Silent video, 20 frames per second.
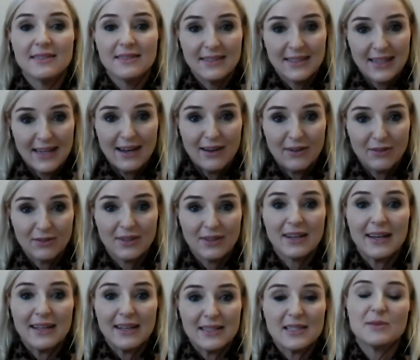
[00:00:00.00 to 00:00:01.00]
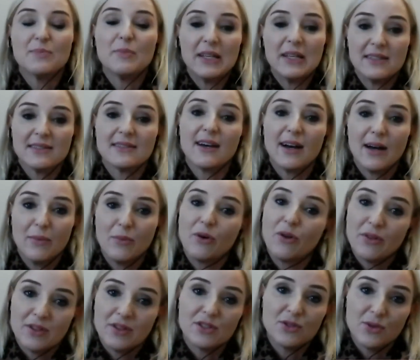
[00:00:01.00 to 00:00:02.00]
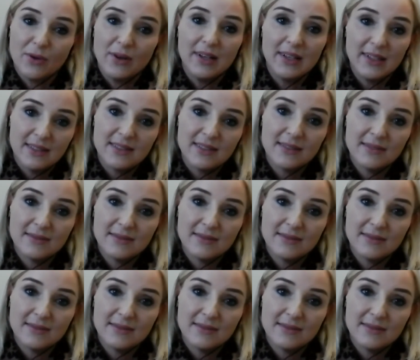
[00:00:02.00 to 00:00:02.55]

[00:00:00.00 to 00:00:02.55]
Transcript: down and spend time on the toilet.